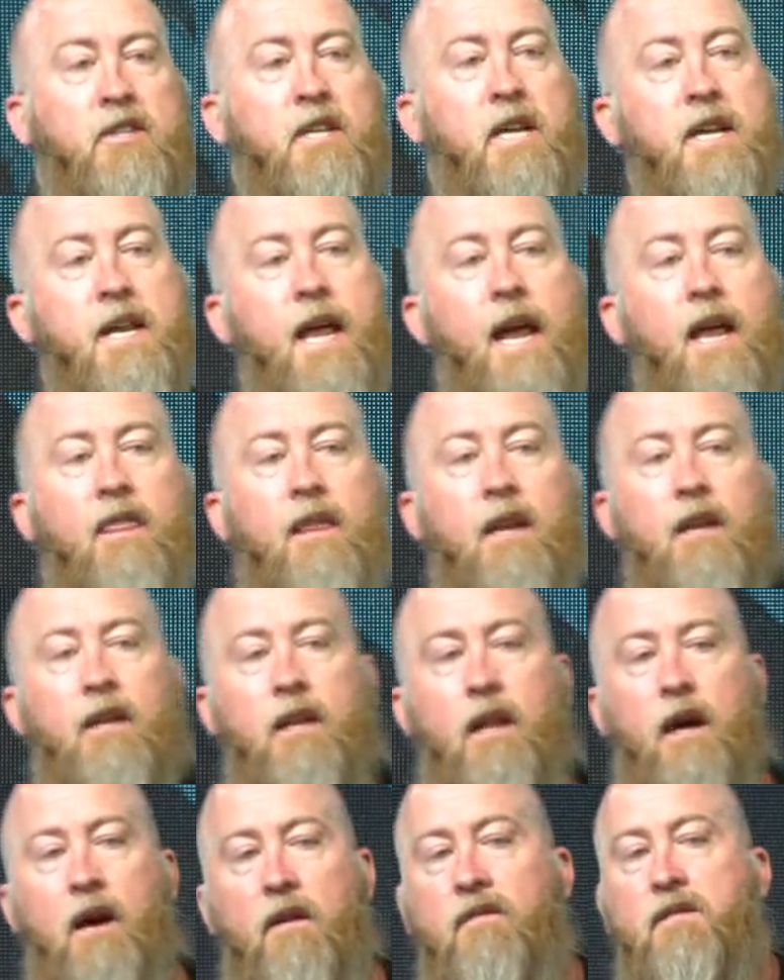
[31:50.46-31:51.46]
You see,
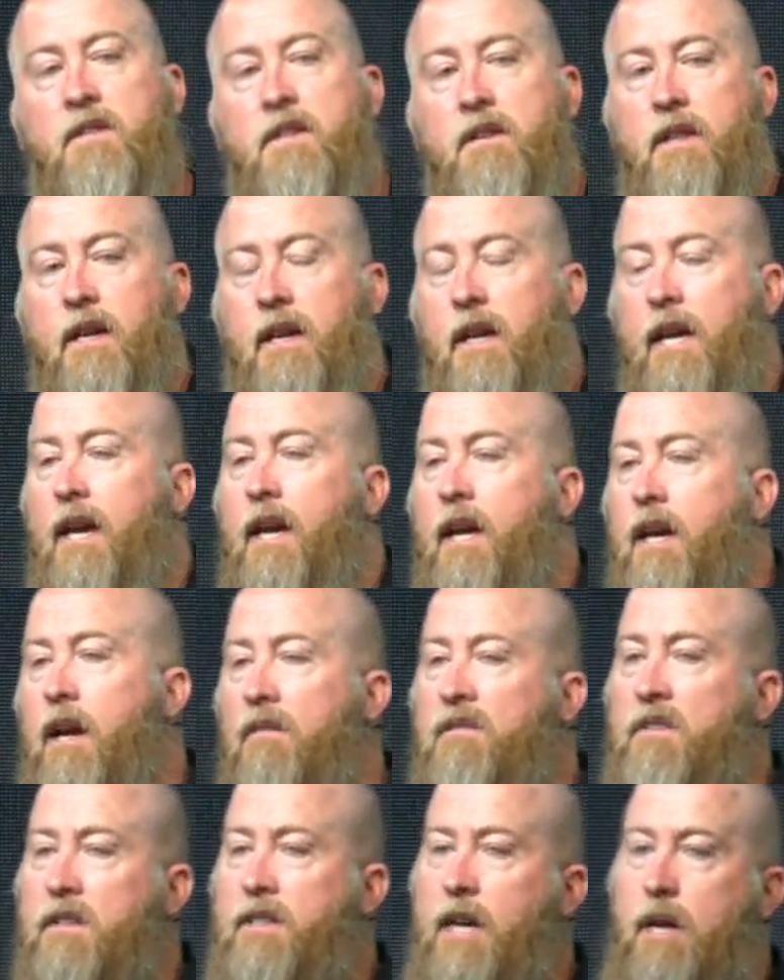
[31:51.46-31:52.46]
Nathan loved the king
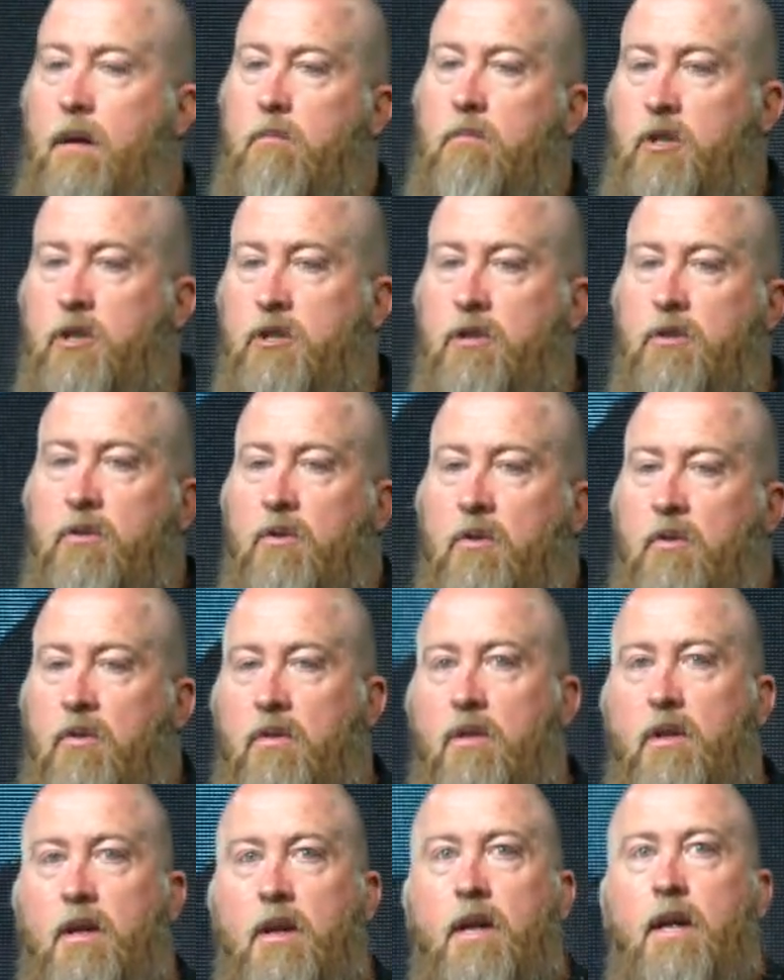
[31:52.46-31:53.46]
enough to tell him the
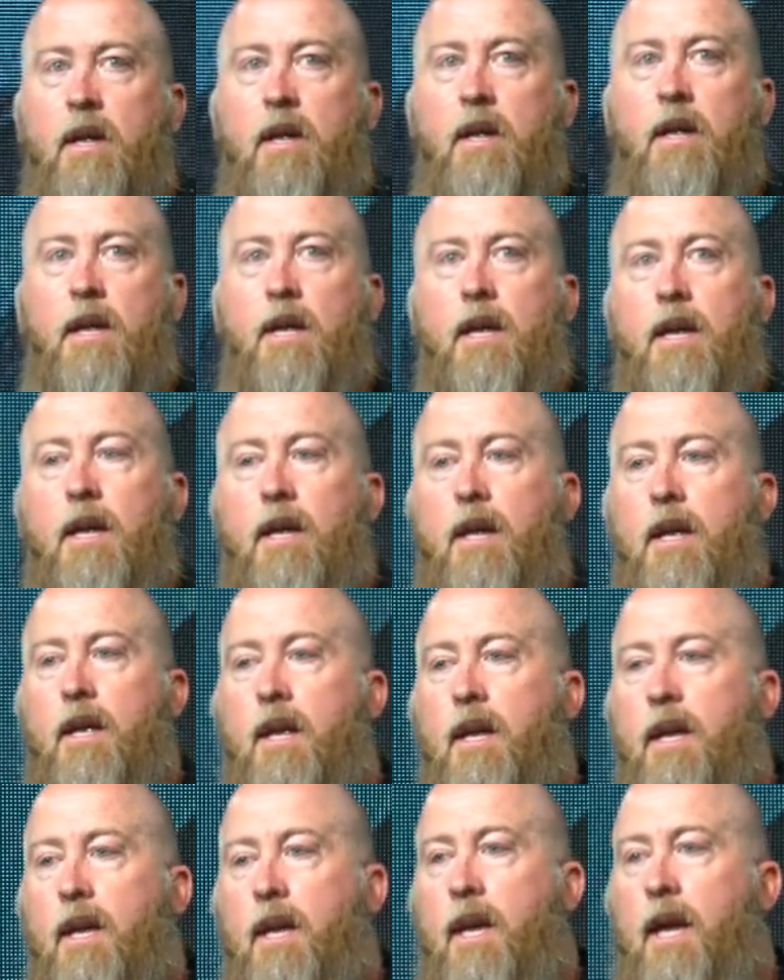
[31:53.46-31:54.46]
truth,
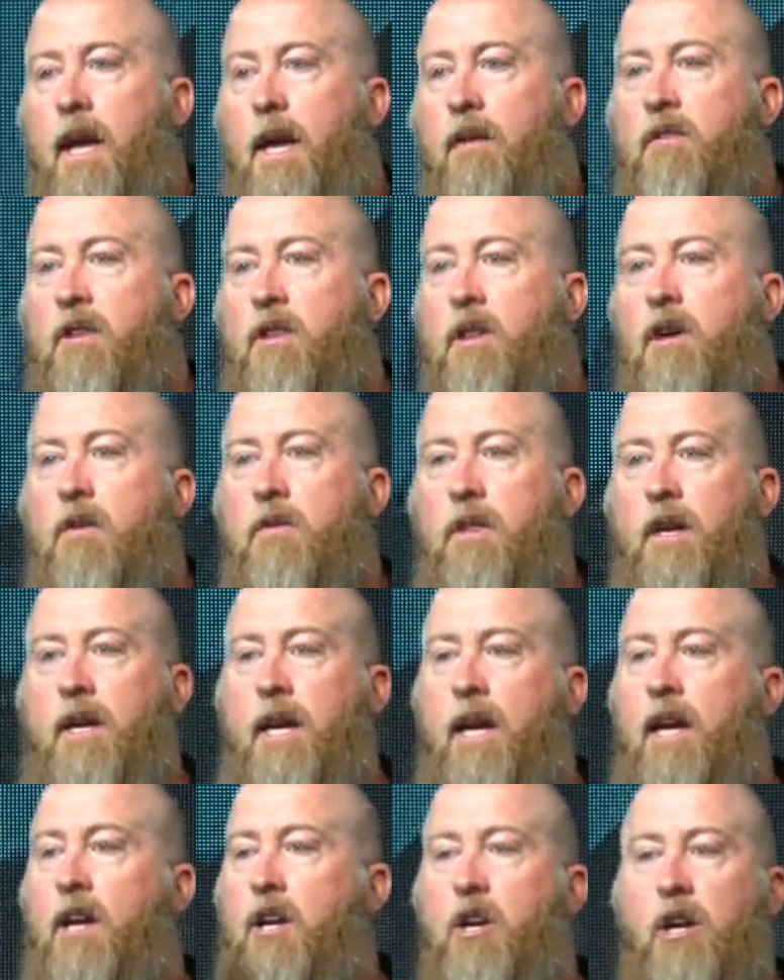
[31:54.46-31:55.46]
even though
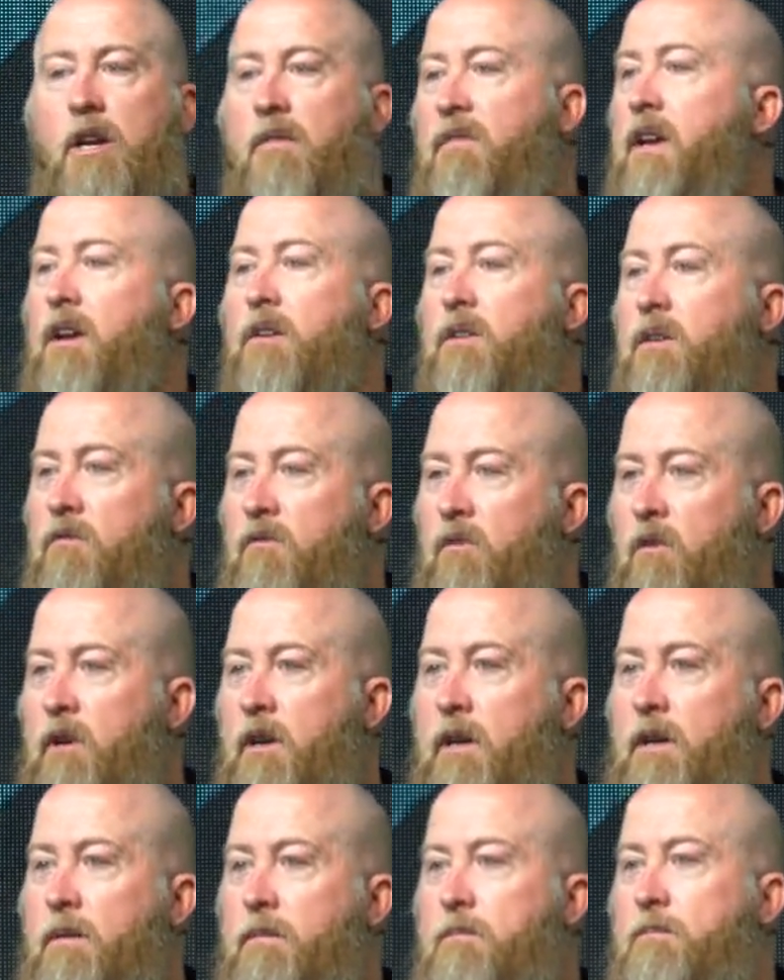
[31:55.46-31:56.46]
the king could have killed him
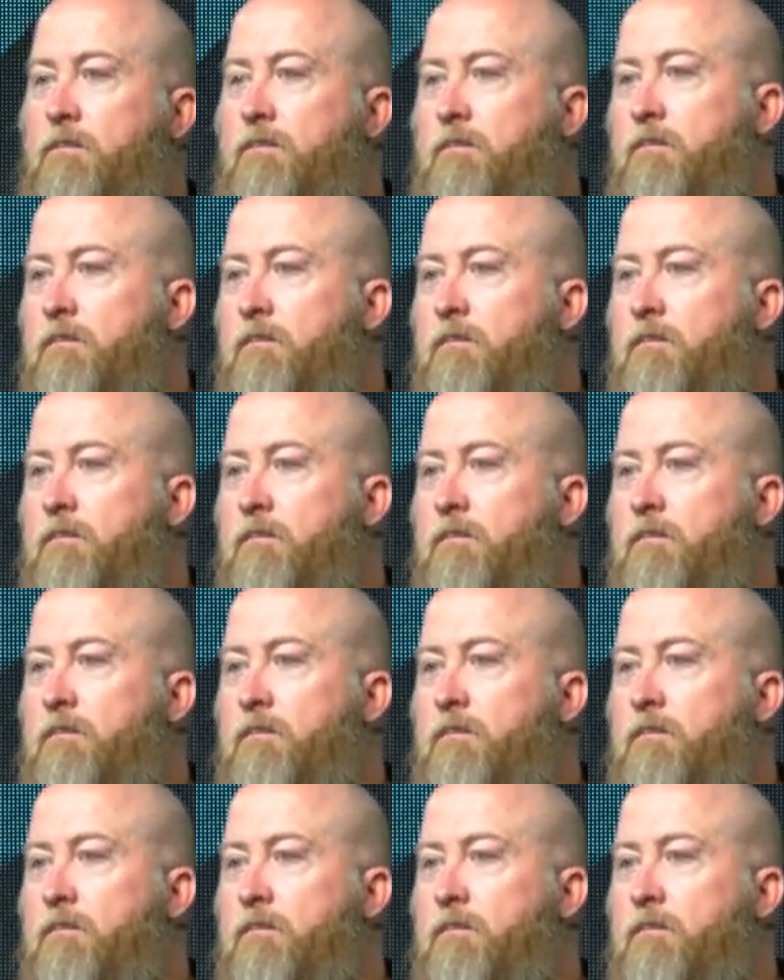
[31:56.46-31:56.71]
for it.